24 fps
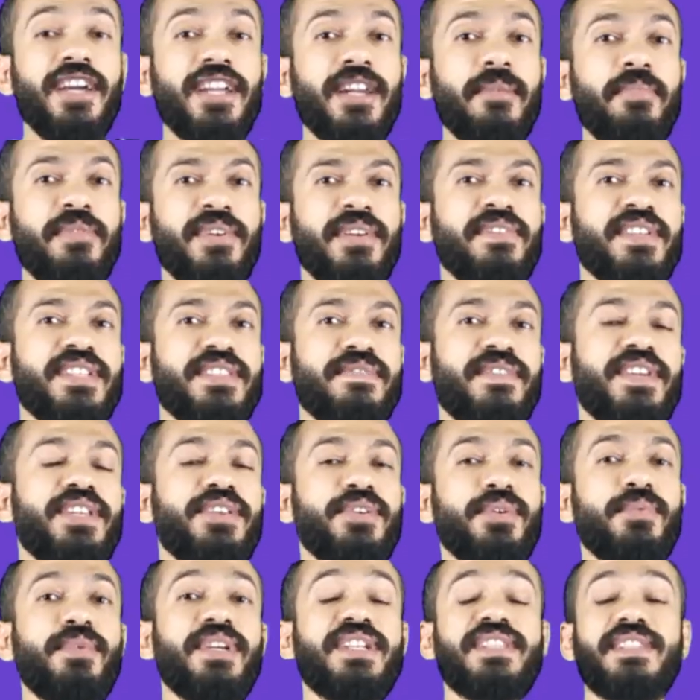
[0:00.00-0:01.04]
In a previous
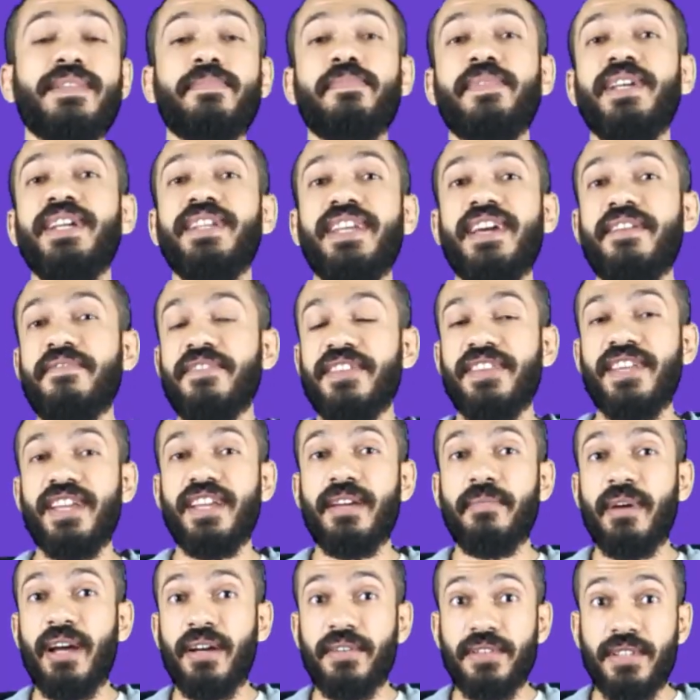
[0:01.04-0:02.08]
video, we explained everything
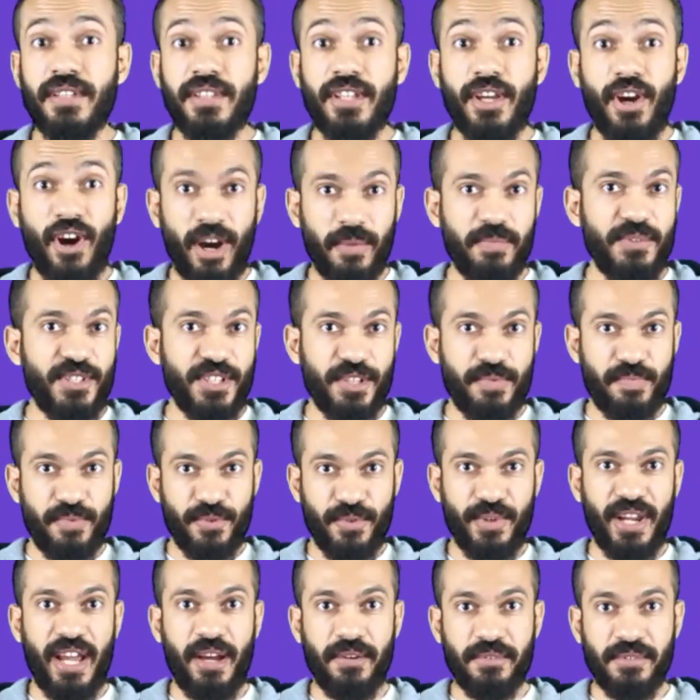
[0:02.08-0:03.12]
about the object
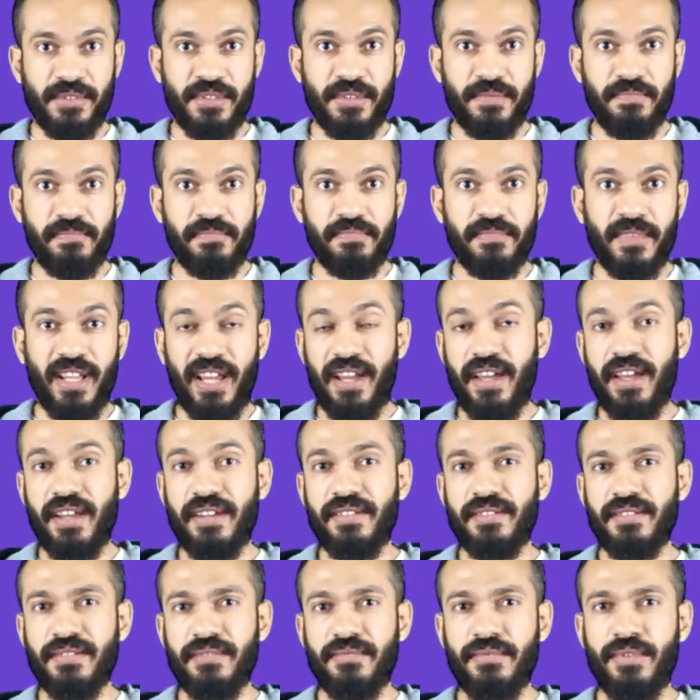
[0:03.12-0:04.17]
pronouns.
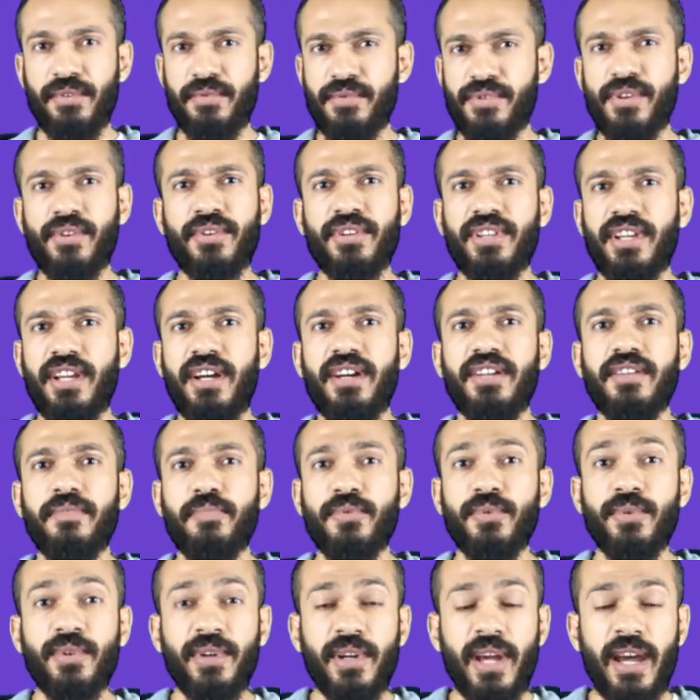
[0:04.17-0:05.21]
And those are the kind of
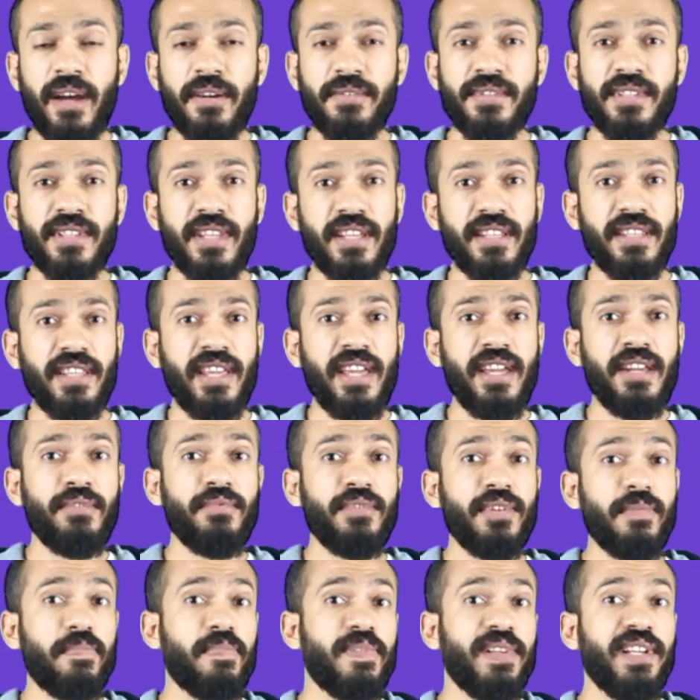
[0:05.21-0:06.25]
pronouns that can
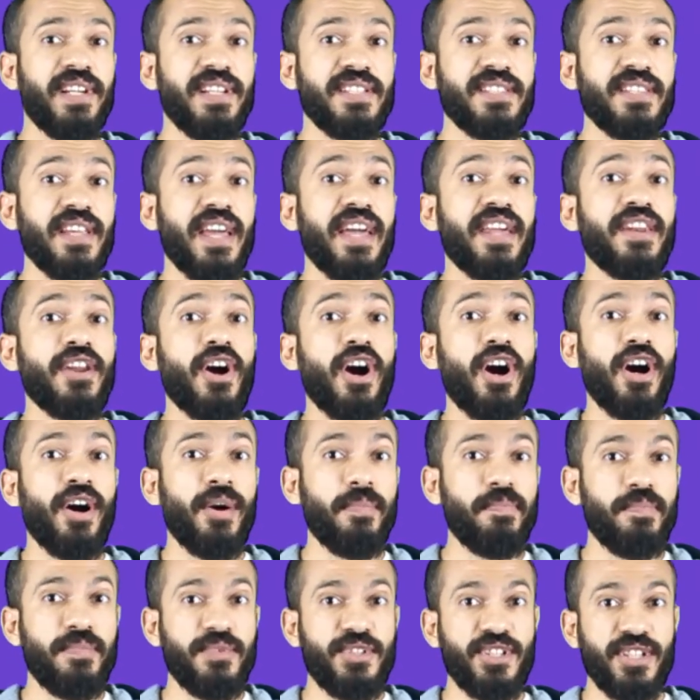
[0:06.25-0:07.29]
replace an
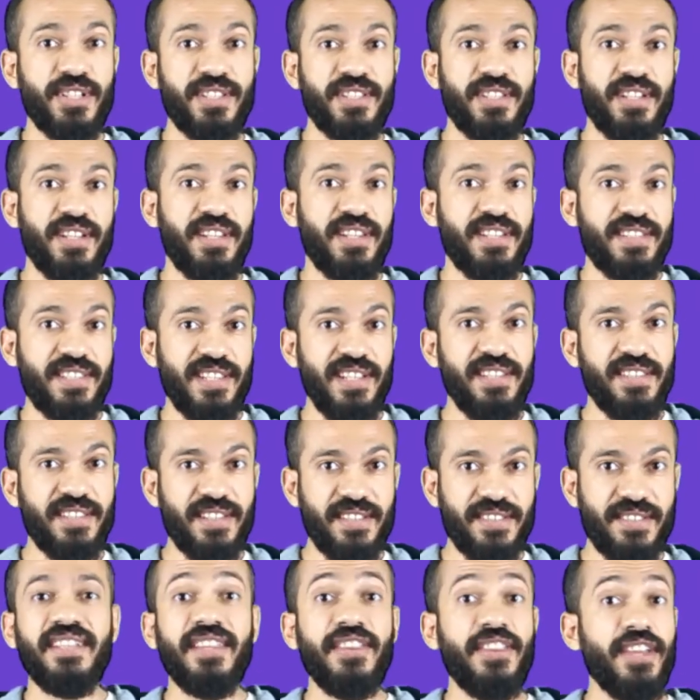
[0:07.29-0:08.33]
object in a
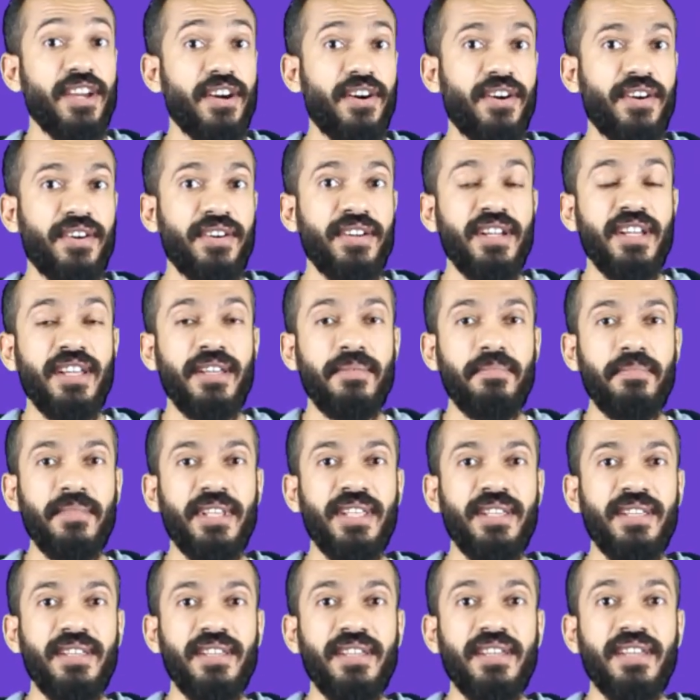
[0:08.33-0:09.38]
sentence. They are
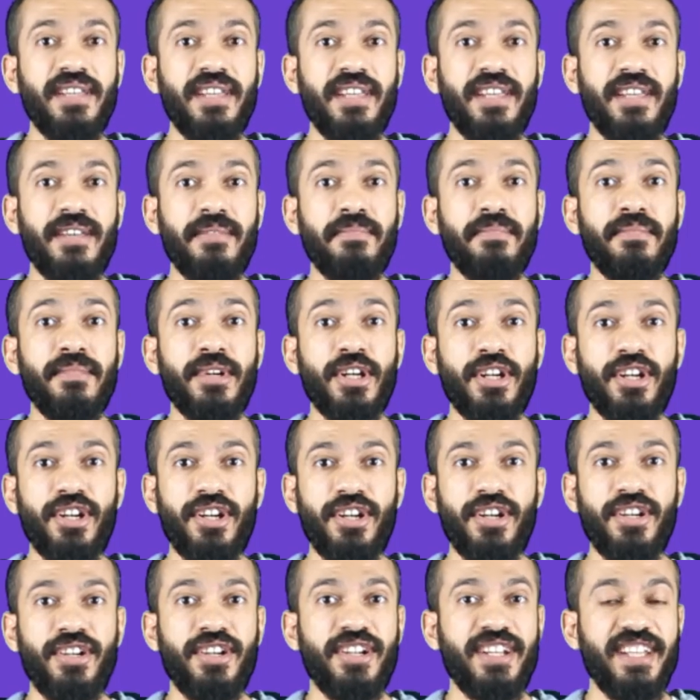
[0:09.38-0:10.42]
me, him,
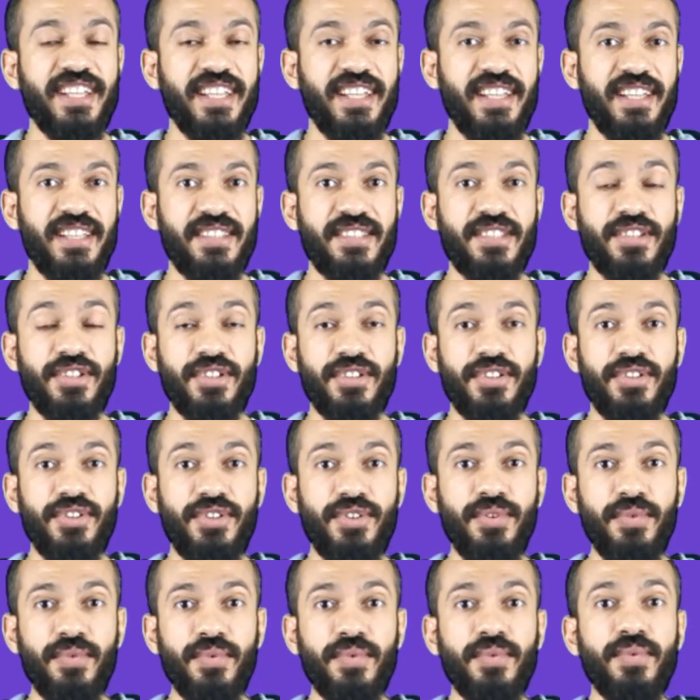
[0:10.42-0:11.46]
her, it,
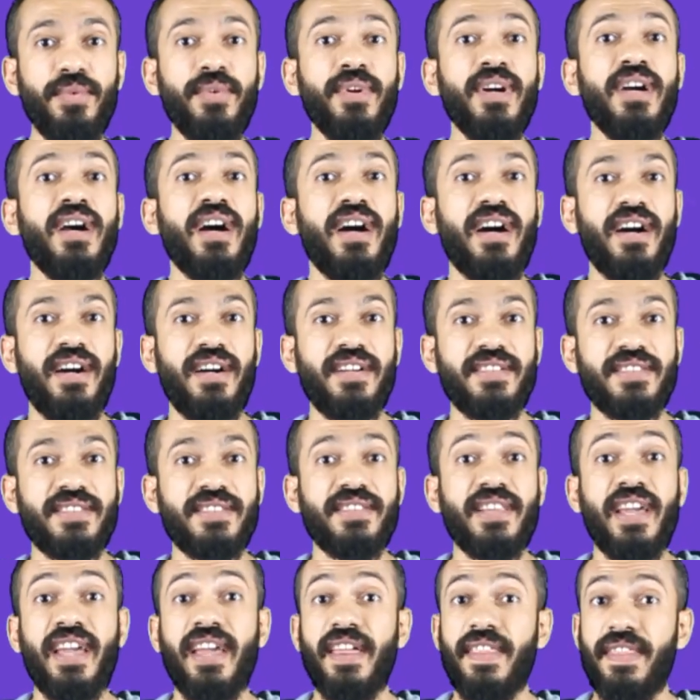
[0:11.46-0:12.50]
you,
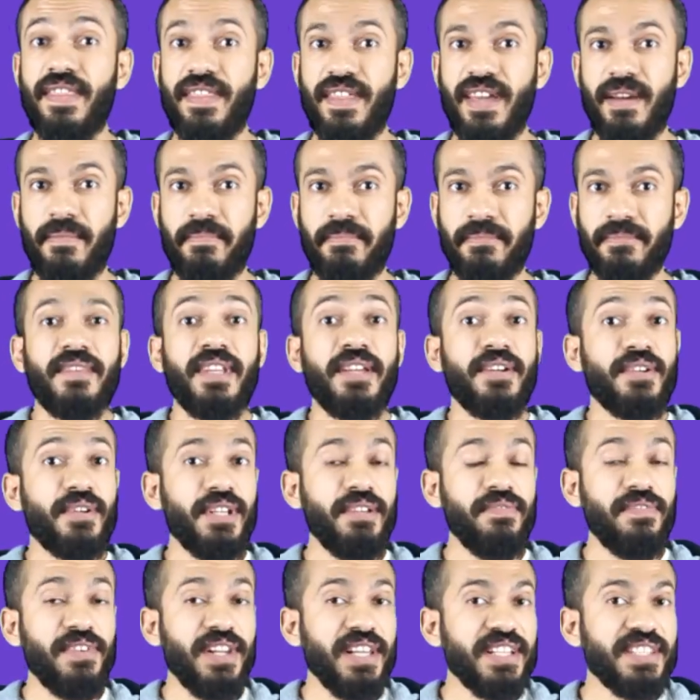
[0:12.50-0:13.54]
us, and them.
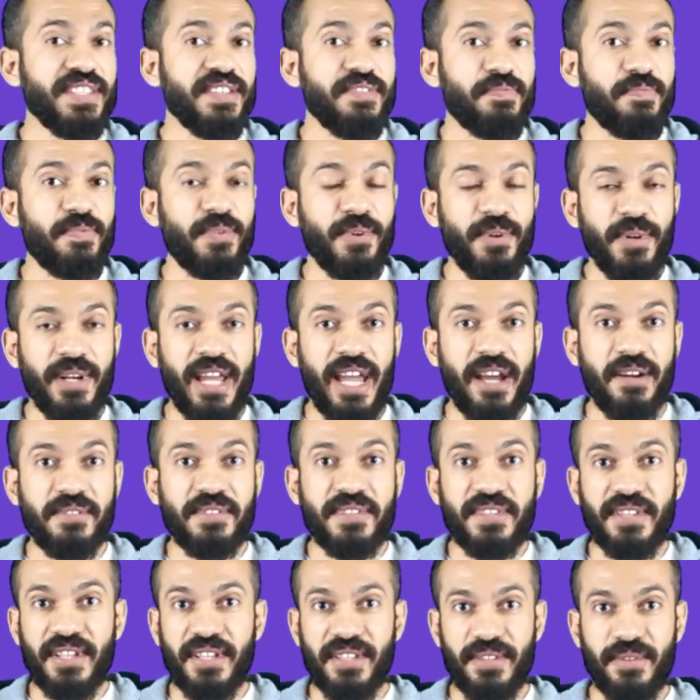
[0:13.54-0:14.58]
Reflexive
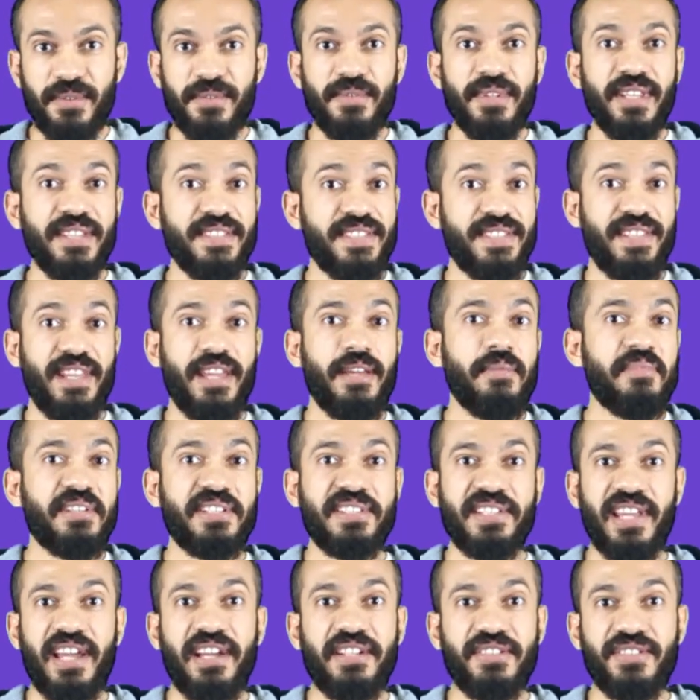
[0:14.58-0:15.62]
pronouns, they do the same
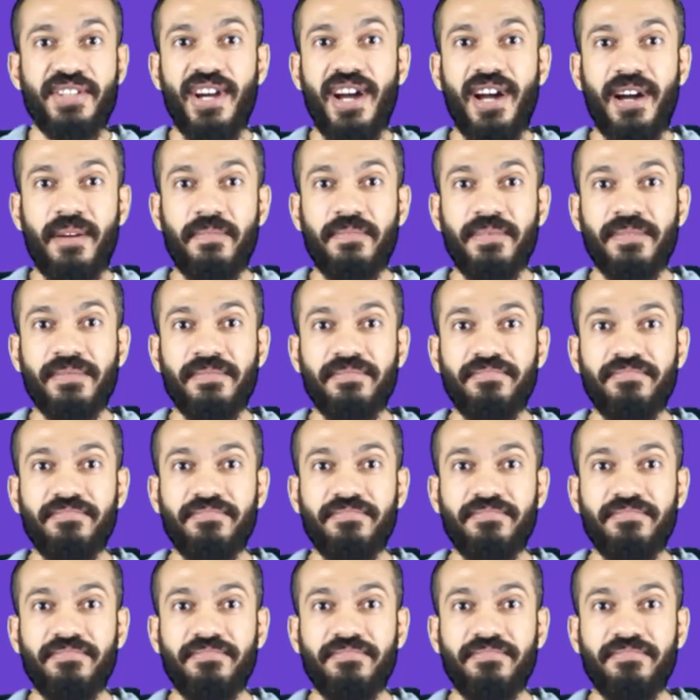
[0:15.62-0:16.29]
exact job.